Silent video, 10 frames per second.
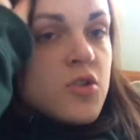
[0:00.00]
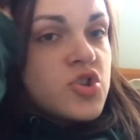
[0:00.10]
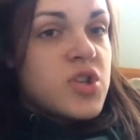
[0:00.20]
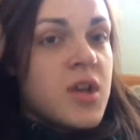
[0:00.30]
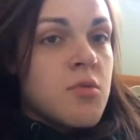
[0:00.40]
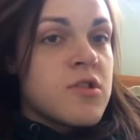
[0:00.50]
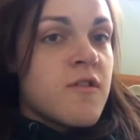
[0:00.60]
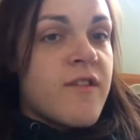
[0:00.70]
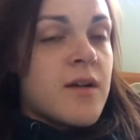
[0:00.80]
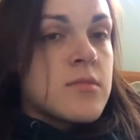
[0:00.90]
chill with the
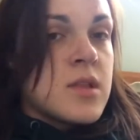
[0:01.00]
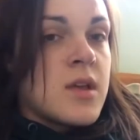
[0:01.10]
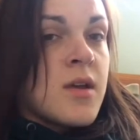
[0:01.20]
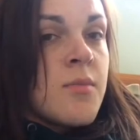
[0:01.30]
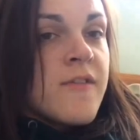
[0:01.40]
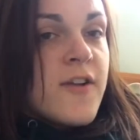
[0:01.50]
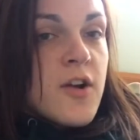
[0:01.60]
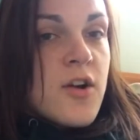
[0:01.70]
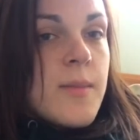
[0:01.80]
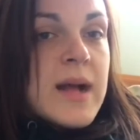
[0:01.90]
family before I
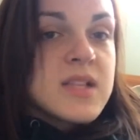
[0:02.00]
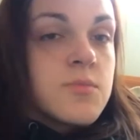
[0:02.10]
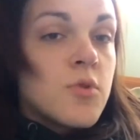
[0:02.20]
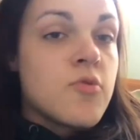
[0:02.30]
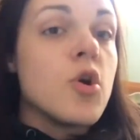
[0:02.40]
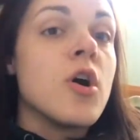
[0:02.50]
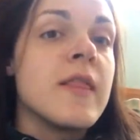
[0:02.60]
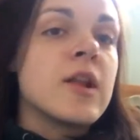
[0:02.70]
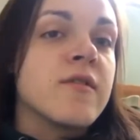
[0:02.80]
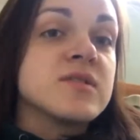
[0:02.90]
go back tomorrow and
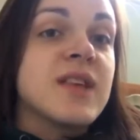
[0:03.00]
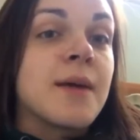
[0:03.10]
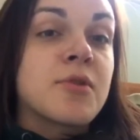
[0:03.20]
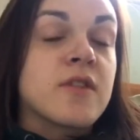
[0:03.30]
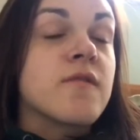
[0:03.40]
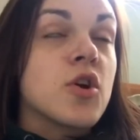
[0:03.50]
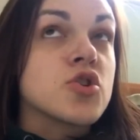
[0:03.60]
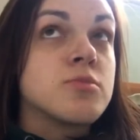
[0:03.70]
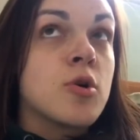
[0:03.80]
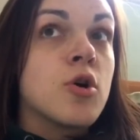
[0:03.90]
then obviously I'm going to vlog
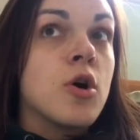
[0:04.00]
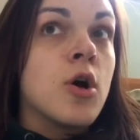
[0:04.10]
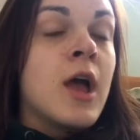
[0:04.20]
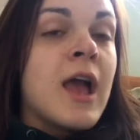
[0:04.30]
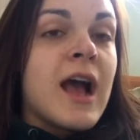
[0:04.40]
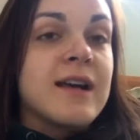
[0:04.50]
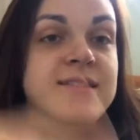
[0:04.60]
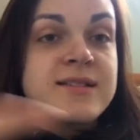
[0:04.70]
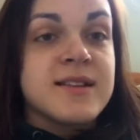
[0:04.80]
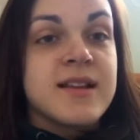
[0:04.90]
tomorrow. As
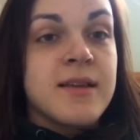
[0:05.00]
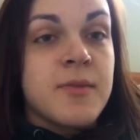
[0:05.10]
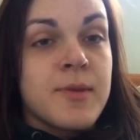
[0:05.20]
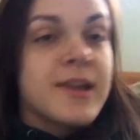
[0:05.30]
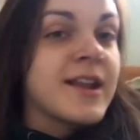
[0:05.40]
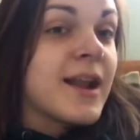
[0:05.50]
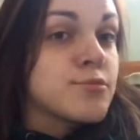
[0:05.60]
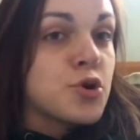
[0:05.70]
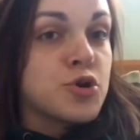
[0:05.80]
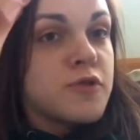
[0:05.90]
I said at the beginning, I'm
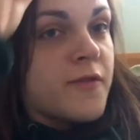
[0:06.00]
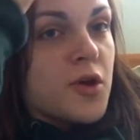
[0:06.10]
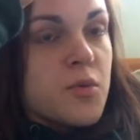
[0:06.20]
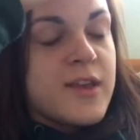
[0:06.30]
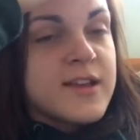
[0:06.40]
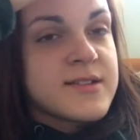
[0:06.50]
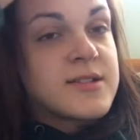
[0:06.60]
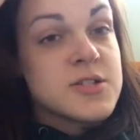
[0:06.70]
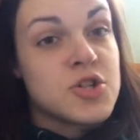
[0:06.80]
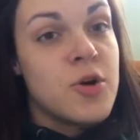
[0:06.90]
not going to vlog weekends
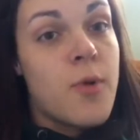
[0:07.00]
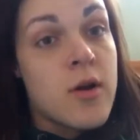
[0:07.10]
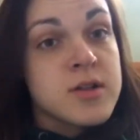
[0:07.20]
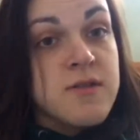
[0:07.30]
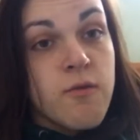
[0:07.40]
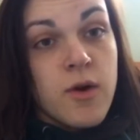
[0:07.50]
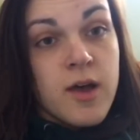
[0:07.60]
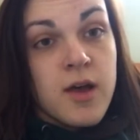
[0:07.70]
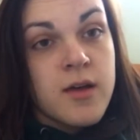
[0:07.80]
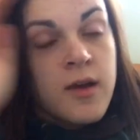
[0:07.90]
because there's no points of
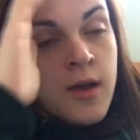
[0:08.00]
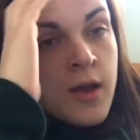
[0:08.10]
work.